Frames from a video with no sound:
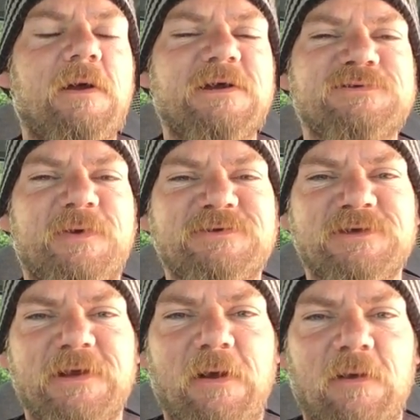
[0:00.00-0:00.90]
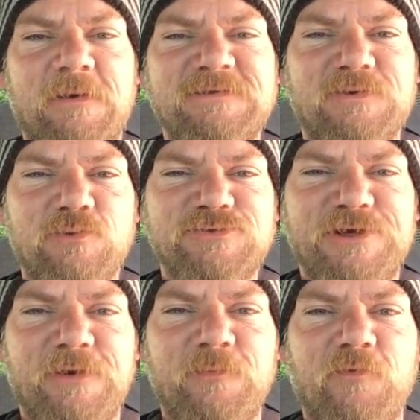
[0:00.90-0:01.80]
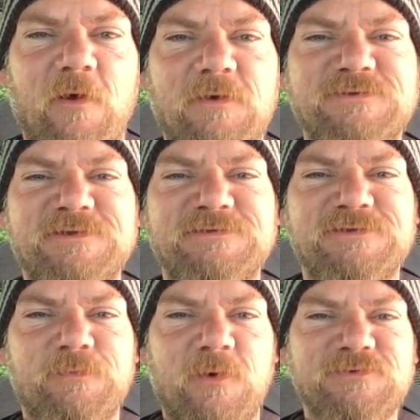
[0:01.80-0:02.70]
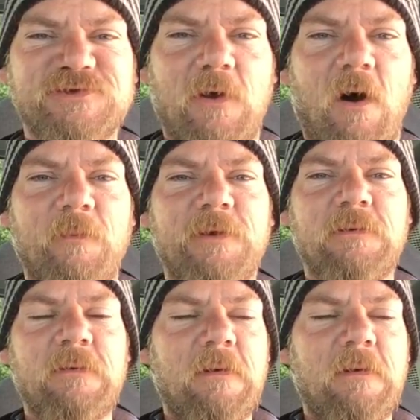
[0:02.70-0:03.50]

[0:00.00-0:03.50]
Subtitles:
especially on these old GM trucks. It's the most common